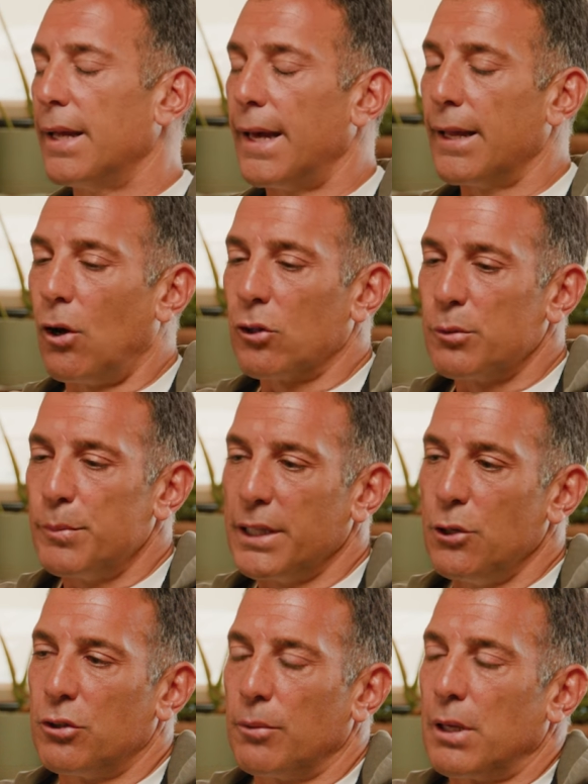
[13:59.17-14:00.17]
And ultimately,
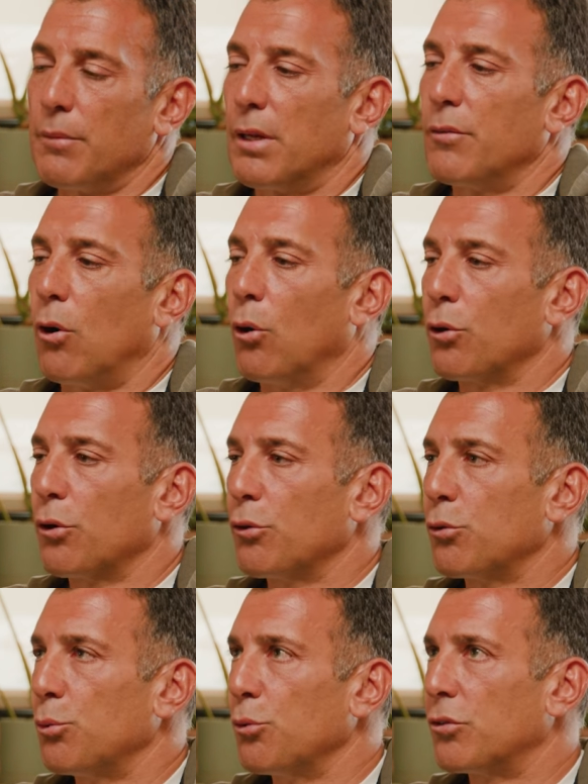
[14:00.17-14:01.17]
you sometimes have owners
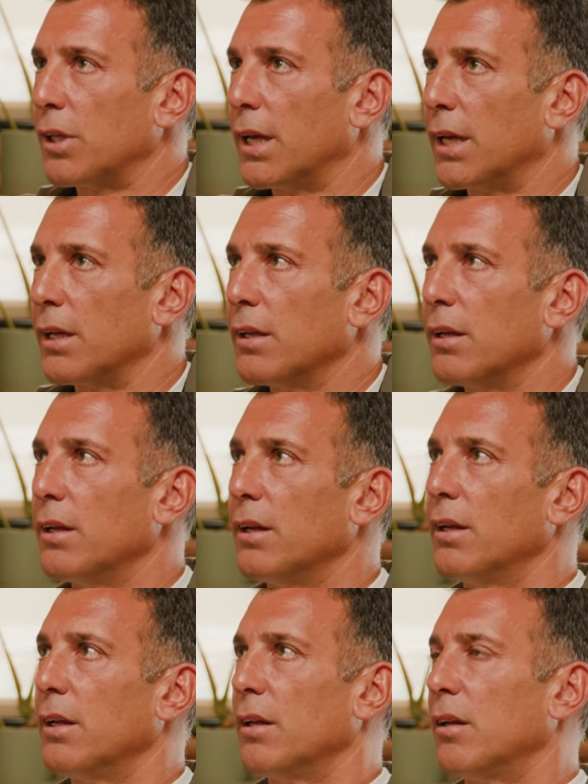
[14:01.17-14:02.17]
who say,
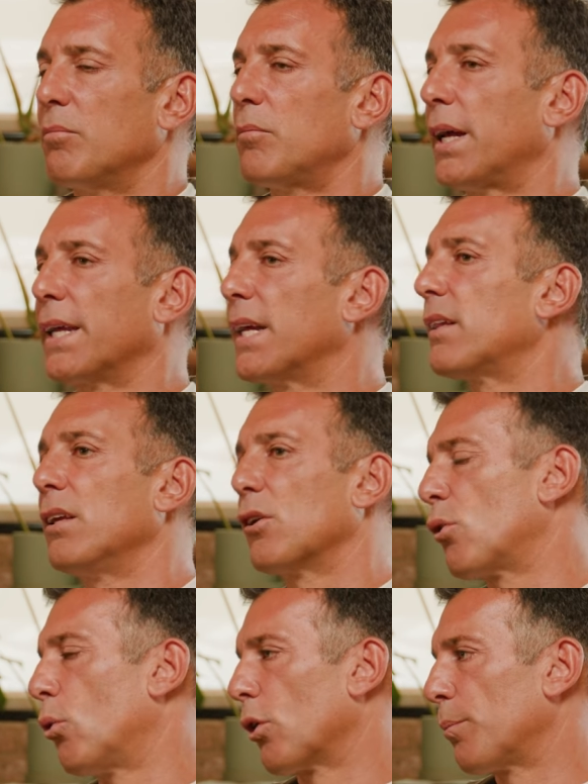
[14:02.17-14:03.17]
I get the
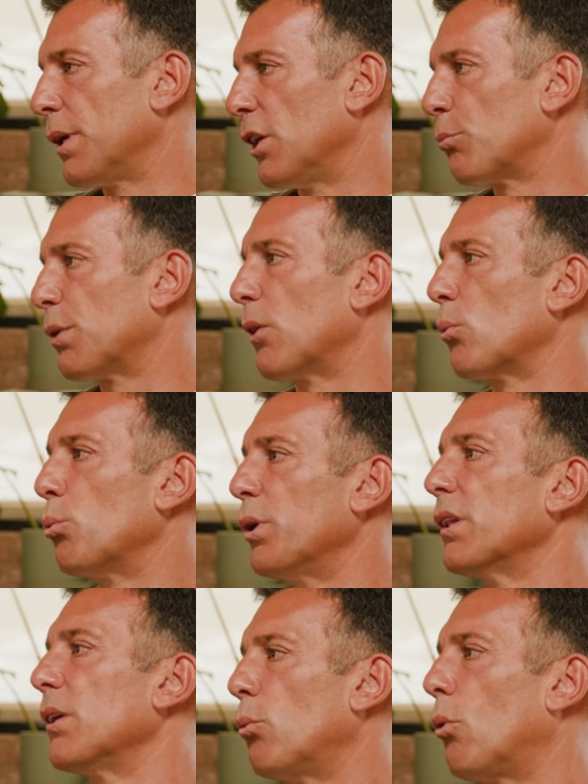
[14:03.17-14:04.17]
Accor piece, but I
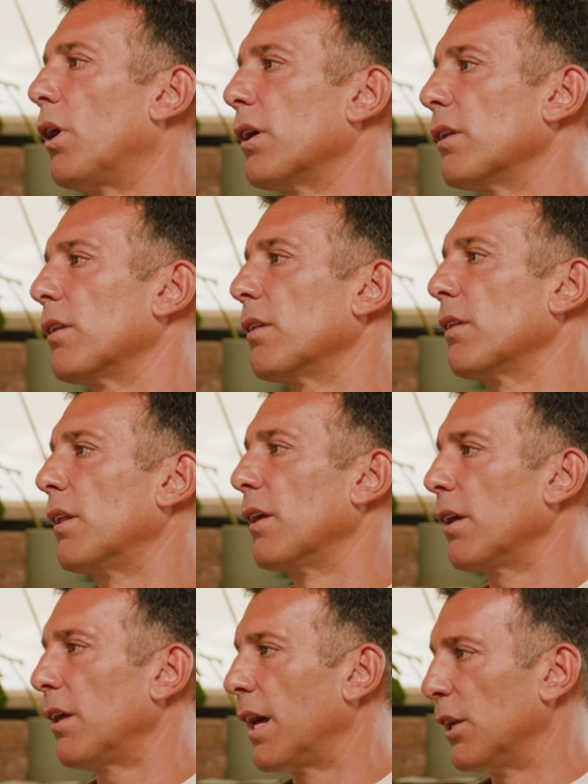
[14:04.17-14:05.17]
really want the
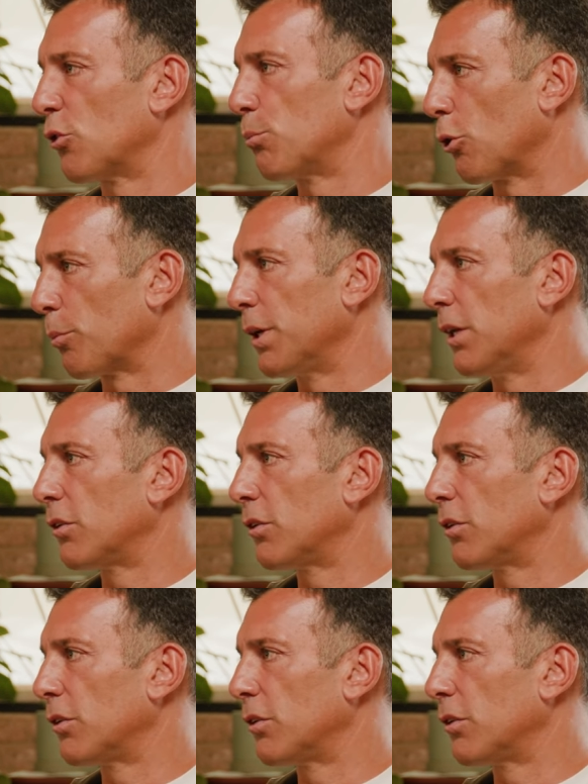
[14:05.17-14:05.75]
Ennismore piece,